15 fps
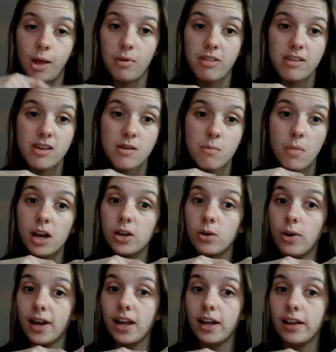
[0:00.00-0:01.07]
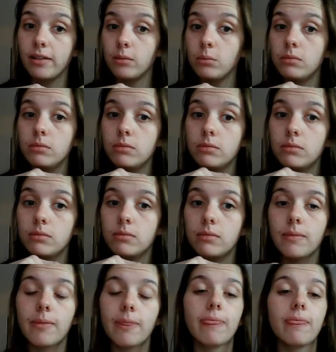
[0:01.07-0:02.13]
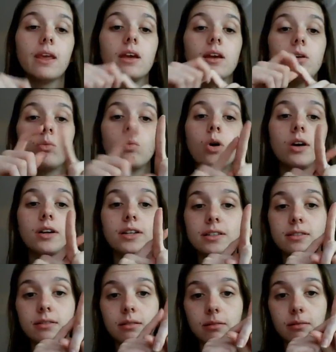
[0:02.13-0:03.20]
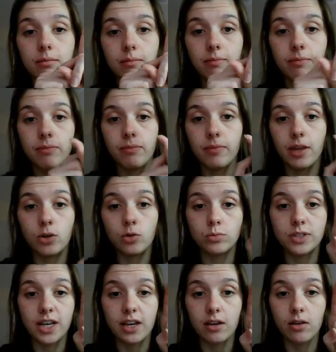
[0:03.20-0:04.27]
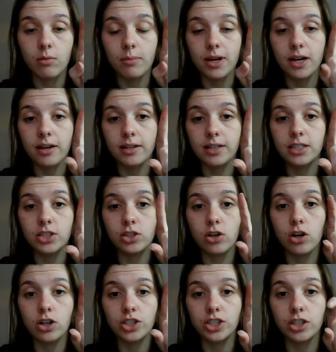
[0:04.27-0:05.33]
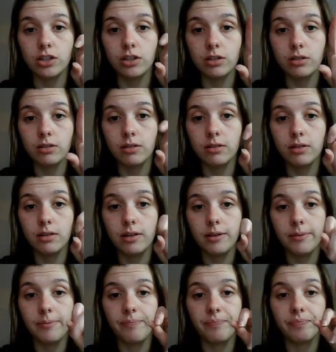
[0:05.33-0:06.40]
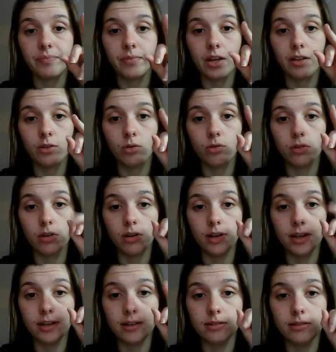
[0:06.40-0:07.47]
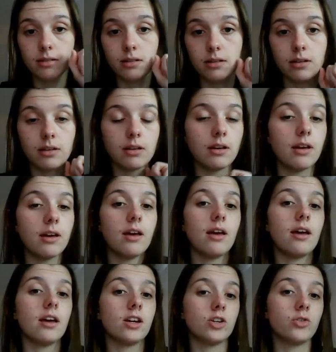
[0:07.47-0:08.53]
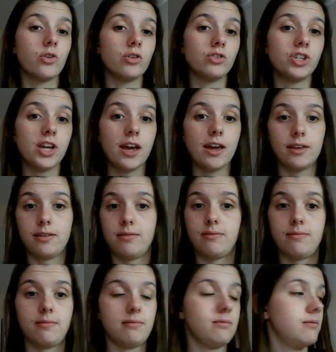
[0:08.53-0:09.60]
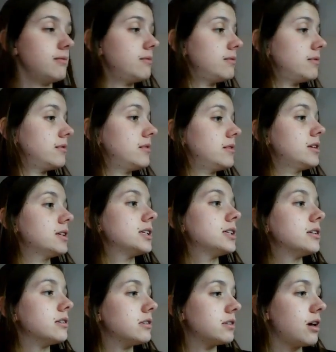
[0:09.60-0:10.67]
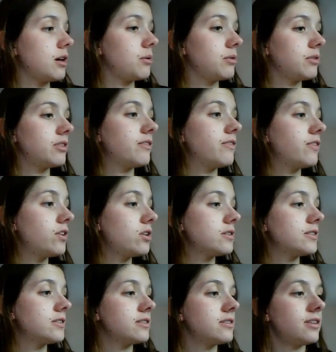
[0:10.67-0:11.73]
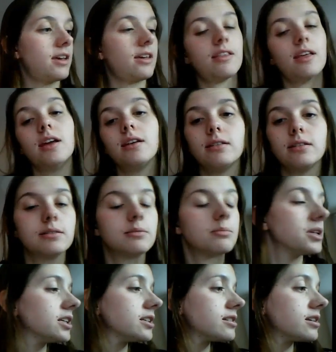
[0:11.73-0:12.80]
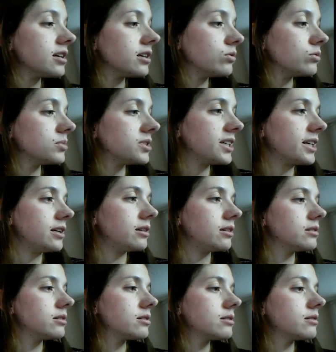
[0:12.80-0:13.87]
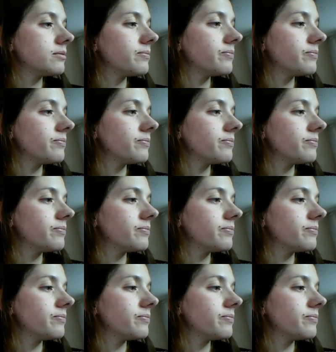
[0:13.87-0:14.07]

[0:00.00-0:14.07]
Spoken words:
I think you might quite like them. One is an update on my knitted cardigan, and the other is crochet. So the first thing then is my knitting update.